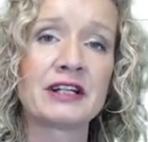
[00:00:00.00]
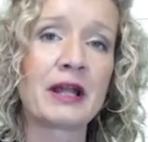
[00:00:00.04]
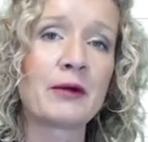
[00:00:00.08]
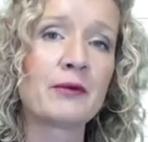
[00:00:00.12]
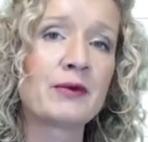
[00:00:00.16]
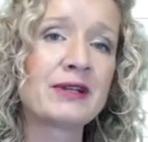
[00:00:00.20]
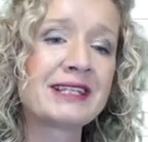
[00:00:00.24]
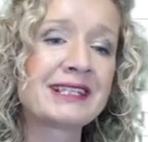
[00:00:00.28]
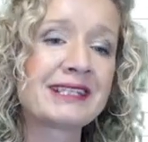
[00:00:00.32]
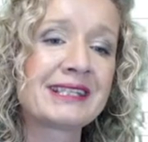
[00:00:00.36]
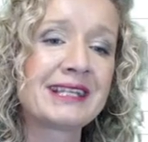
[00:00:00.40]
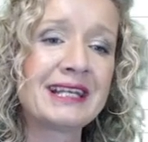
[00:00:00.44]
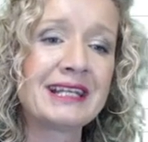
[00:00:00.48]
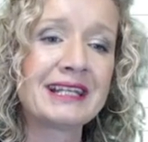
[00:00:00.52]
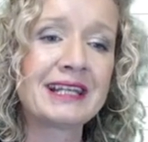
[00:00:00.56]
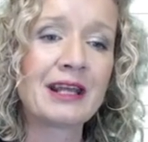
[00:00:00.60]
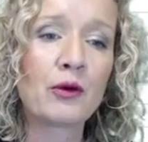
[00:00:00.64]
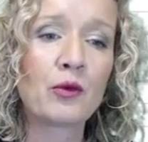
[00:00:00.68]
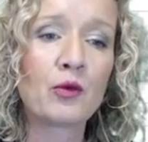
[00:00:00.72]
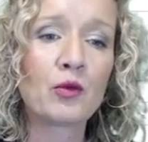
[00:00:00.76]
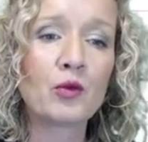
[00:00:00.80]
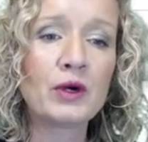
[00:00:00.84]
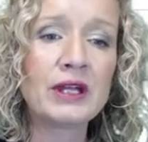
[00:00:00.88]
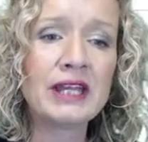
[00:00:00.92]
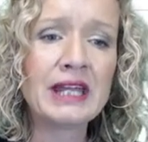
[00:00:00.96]
Now we see
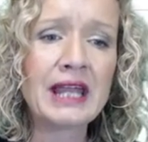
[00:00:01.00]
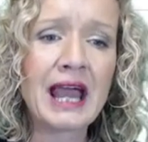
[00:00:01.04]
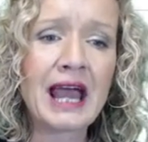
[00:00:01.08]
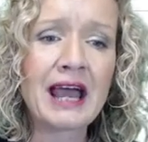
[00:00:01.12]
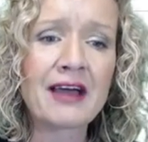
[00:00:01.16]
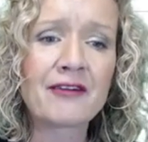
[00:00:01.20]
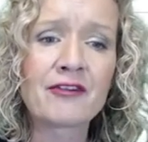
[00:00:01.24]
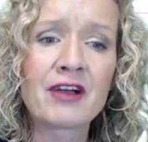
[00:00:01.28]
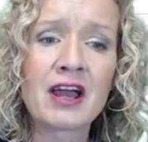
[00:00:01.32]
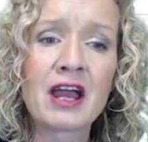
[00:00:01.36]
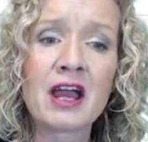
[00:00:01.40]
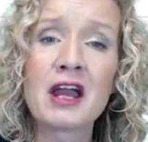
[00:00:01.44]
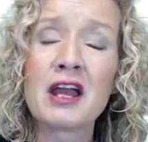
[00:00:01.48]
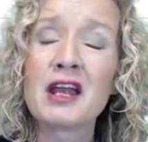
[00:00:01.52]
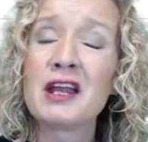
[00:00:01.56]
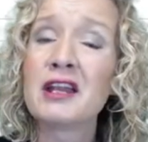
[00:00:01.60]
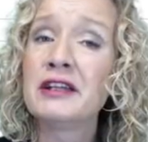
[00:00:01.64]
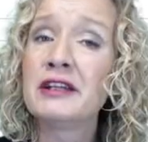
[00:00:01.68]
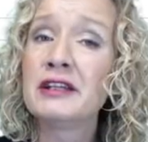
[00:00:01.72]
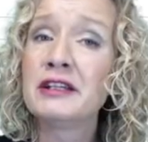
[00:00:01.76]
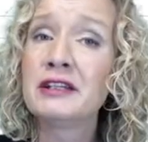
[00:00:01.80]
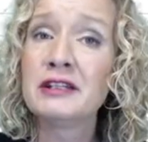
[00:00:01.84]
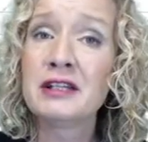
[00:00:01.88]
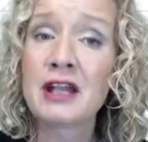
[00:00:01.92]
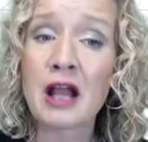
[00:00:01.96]
that we have
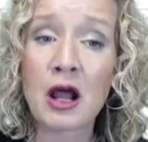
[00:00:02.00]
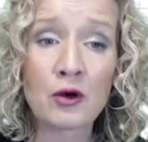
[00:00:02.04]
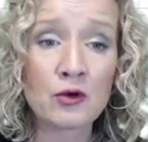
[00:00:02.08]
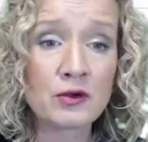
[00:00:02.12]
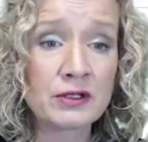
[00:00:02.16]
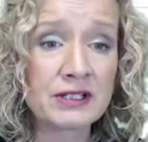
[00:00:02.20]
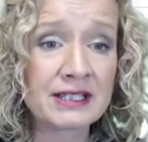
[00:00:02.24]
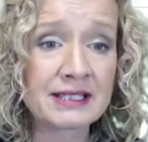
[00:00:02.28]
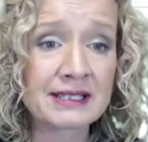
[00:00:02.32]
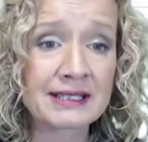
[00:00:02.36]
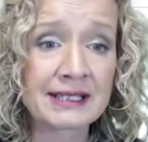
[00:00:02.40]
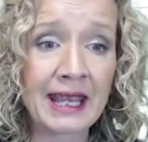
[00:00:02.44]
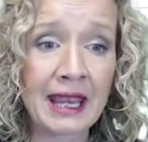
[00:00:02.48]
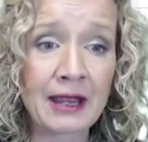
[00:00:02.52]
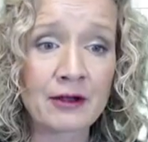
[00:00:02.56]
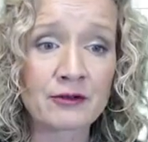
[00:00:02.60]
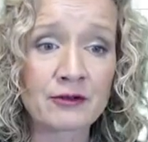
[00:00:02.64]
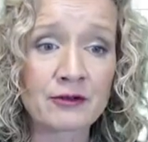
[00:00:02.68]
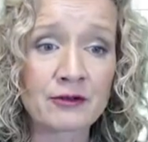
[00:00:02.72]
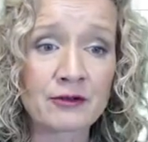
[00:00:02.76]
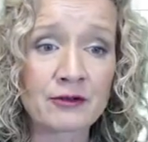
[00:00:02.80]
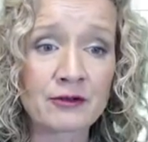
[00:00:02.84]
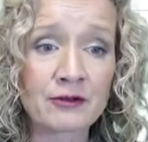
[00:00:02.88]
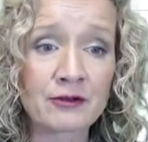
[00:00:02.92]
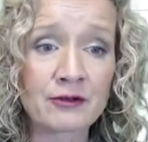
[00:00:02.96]
no
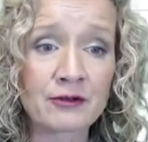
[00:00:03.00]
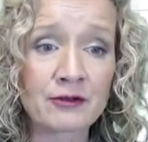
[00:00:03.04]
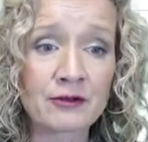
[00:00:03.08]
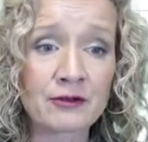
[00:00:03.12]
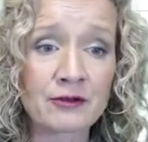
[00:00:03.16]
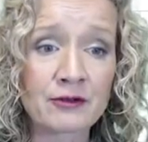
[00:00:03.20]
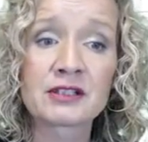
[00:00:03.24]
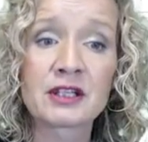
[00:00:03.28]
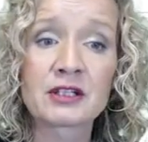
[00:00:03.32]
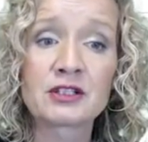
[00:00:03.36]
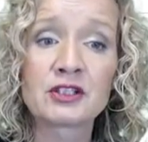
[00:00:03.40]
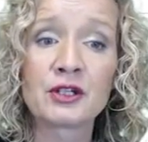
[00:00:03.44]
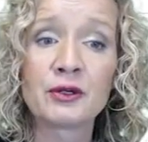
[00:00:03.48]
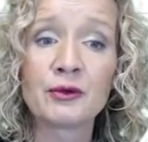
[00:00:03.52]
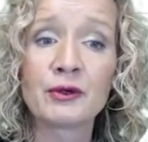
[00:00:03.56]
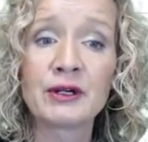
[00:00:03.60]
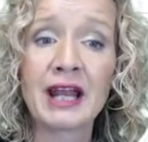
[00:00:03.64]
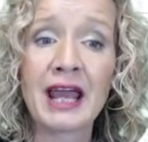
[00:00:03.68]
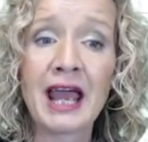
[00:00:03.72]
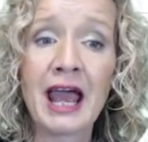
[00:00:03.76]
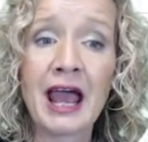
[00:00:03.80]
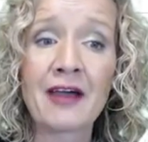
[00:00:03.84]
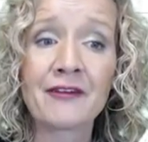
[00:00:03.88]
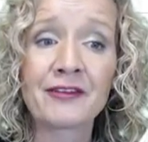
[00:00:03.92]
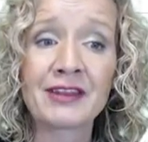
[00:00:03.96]
discount because the
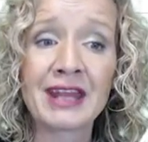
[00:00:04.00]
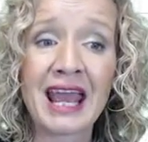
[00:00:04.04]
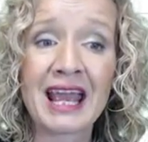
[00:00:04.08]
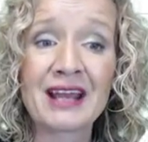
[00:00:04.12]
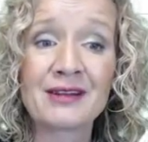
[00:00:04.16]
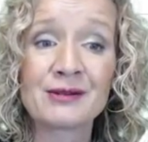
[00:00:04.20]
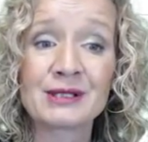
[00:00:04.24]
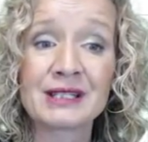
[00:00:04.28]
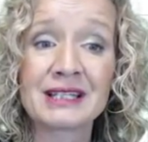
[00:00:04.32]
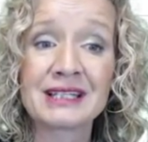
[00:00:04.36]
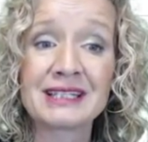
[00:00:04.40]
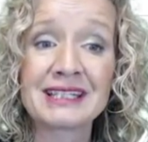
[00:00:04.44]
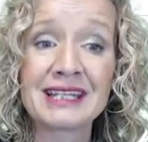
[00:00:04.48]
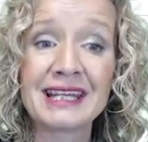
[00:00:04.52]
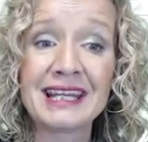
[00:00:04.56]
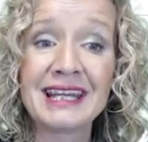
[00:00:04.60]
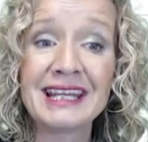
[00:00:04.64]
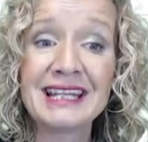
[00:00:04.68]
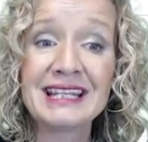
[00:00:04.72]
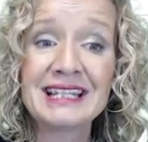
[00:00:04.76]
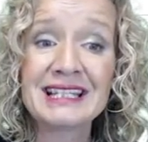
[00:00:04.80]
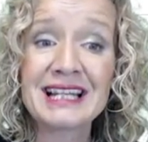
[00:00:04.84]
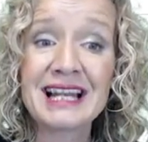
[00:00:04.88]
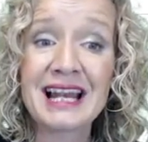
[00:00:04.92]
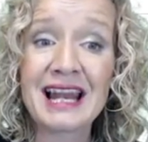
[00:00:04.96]
2,500
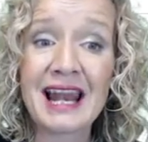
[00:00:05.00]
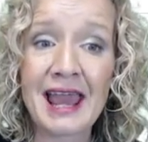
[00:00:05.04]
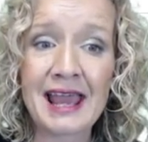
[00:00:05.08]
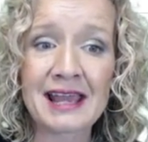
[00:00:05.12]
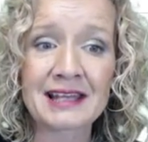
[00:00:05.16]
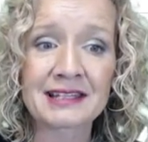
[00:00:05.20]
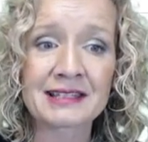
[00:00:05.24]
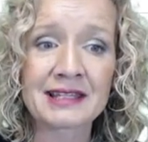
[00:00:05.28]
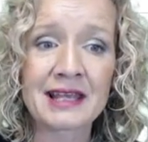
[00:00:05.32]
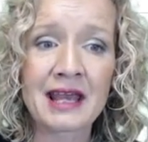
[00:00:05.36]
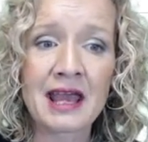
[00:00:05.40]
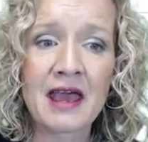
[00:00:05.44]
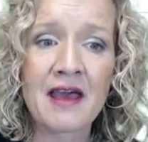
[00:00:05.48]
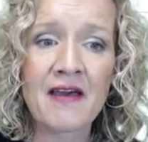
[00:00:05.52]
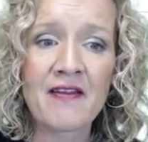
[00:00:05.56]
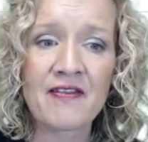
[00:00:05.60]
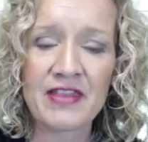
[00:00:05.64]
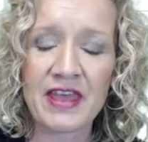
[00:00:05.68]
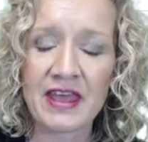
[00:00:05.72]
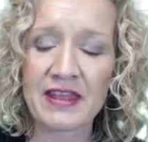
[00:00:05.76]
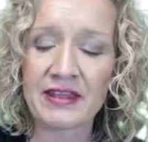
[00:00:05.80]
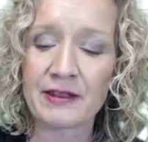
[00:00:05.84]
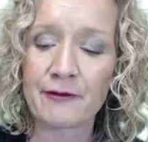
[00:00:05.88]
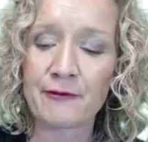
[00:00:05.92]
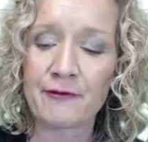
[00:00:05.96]
is less
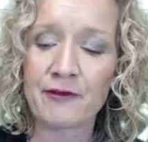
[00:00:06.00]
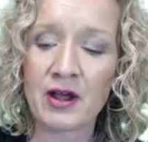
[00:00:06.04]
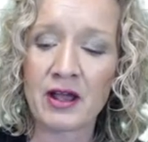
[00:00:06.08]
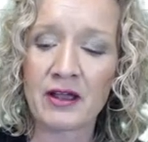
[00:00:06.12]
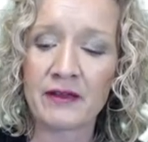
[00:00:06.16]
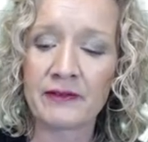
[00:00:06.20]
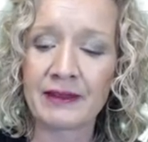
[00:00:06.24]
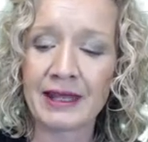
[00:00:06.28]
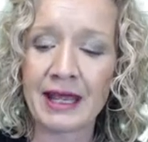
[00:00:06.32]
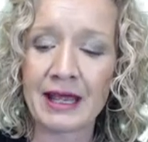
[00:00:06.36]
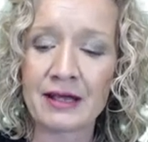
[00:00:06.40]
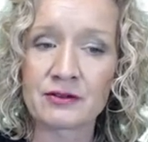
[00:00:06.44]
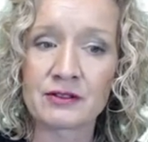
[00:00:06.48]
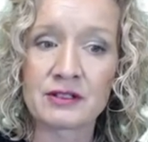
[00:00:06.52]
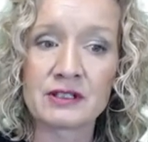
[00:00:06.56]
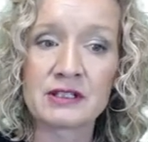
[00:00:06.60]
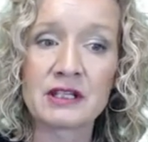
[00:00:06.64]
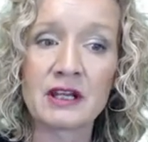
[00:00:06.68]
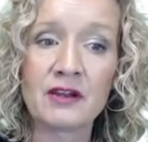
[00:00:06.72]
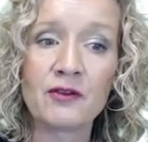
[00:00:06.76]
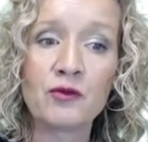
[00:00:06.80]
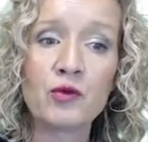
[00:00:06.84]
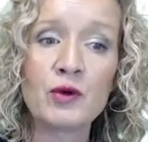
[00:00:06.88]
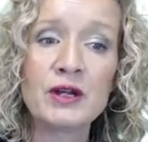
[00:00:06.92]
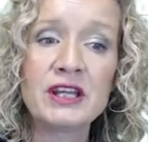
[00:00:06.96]
than the
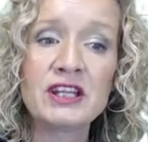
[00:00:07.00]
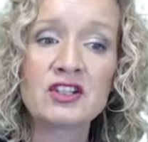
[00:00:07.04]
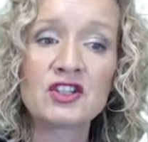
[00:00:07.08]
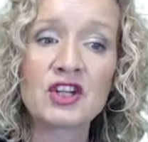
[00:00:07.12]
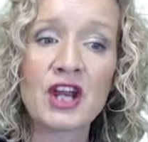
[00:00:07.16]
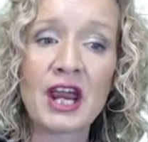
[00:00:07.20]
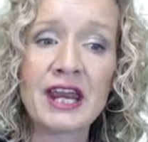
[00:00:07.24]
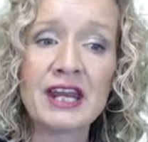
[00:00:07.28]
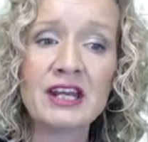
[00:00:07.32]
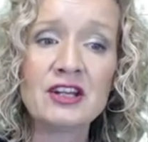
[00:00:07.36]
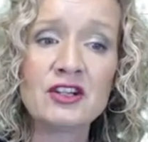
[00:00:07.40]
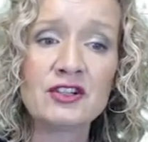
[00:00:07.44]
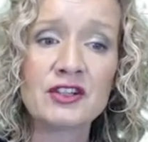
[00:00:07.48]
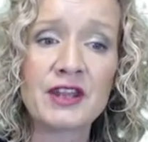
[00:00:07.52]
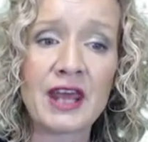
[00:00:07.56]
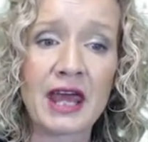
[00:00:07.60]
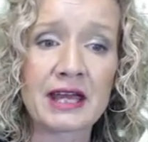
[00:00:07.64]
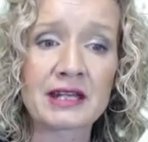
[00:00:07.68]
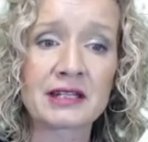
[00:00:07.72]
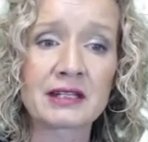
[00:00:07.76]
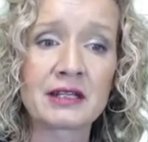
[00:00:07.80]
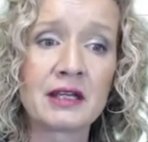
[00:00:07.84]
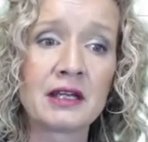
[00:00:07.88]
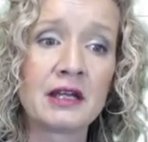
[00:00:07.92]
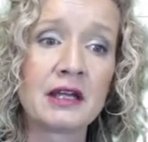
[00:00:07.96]
5,000. If we change
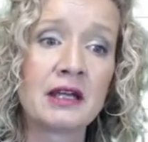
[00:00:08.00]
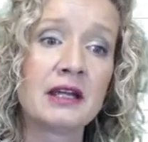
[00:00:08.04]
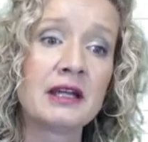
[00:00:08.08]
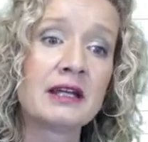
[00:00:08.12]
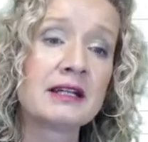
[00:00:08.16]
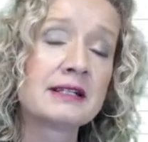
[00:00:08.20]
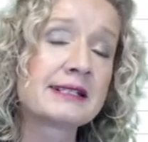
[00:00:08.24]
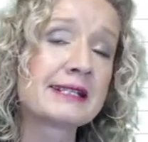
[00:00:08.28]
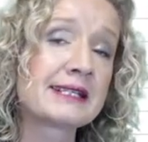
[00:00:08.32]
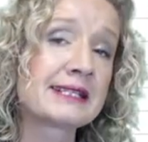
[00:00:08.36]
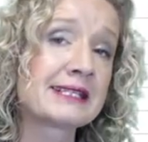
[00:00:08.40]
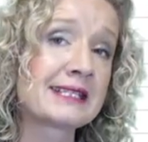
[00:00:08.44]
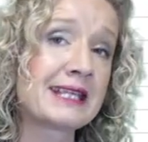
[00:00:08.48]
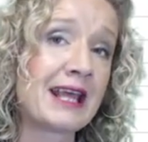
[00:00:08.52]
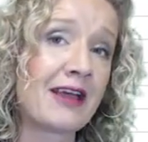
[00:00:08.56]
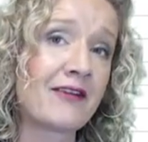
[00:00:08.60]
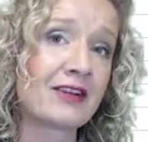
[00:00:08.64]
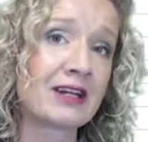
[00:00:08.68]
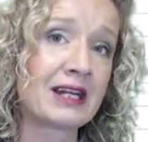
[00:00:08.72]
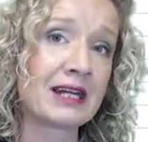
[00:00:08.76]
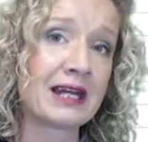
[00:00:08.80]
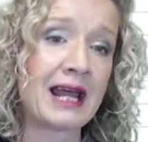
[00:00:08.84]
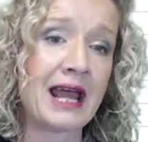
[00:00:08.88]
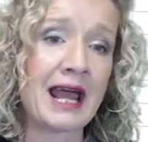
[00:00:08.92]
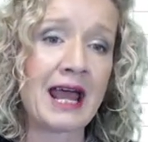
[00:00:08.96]
that to
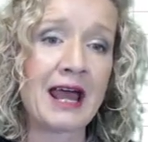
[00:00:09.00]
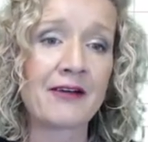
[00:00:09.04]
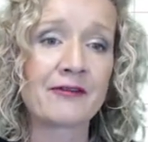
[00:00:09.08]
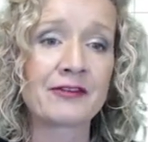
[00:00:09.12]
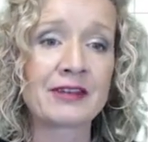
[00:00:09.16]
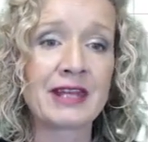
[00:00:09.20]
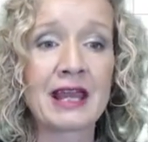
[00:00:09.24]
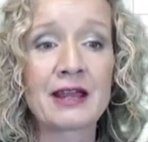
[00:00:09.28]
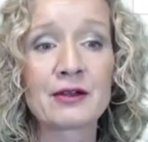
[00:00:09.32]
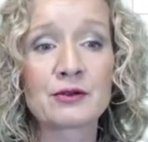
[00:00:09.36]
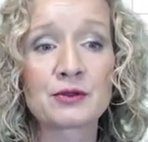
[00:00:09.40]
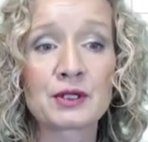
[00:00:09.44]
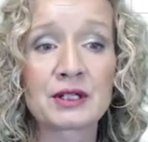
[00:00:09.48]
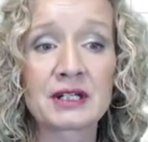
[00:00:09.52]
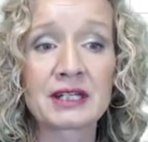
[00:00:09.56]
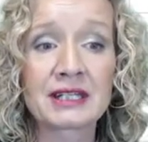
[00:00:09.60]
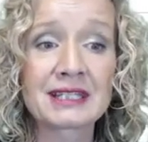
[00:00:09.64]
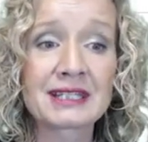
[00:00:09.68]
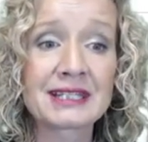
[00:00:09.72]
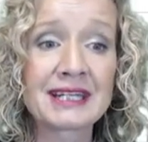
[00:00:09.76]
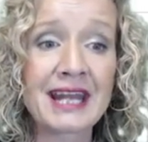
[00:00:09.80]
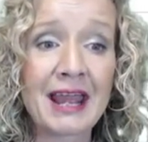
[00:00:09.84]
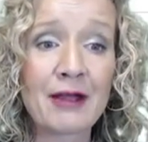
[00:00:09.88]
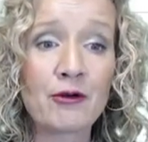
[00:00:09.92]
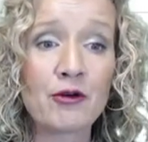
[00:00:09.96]
7,500,
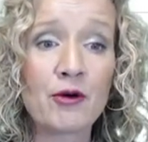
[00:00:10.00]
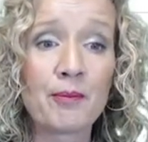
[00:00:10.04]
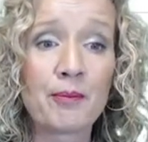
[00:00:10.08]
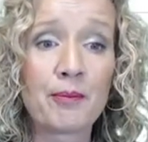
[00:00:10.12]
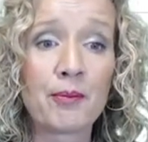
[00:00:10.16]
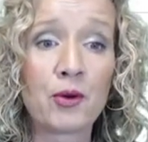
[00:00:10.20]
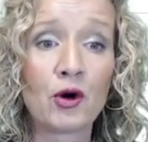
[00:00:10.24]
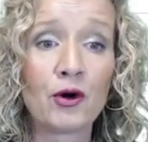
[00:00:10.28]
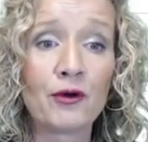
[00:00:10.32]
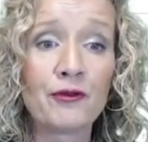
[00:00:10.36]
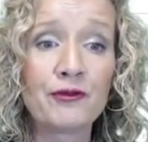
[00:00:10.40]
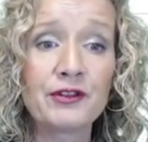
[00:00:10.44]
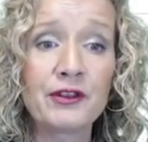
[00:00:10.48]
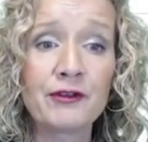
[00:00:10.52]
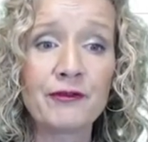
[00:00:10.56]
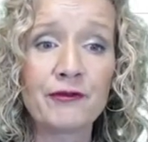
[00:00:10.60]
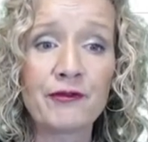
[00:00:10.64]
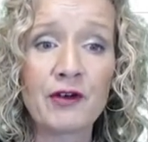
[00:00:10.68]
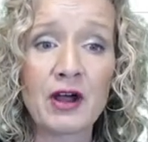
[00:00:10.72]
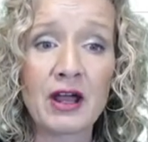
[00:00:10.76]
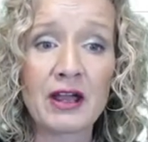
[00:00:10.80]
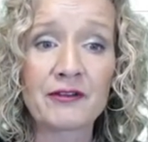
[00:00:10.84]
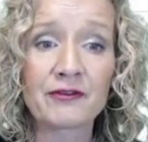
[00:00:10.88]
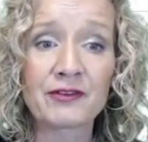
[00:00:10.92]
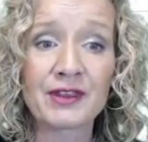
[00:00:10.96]
it's now above the
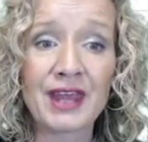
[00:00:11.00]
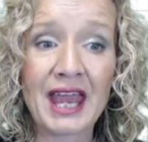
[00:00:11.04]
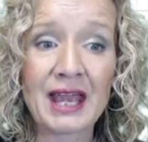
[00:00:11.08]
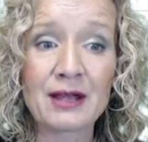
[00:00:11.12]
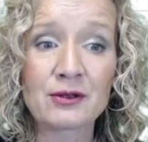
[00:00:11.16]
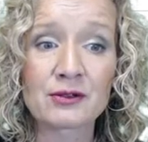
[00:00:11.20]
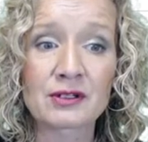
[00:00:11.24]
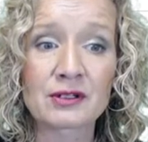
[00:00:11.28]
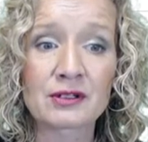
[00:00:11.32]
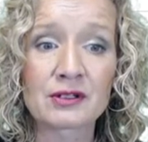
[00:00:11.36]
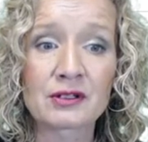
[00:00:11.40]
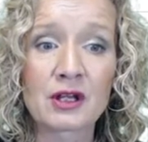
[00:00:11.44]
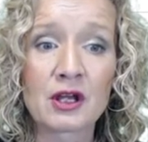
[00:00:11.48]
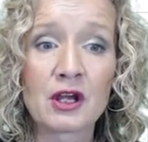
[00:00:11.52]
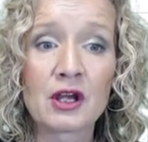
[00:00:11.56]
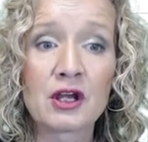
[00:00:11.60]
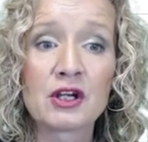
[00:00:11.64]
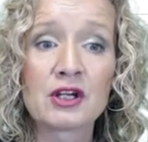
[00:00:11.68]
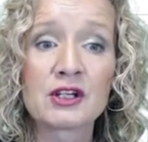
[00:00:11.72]
5,000.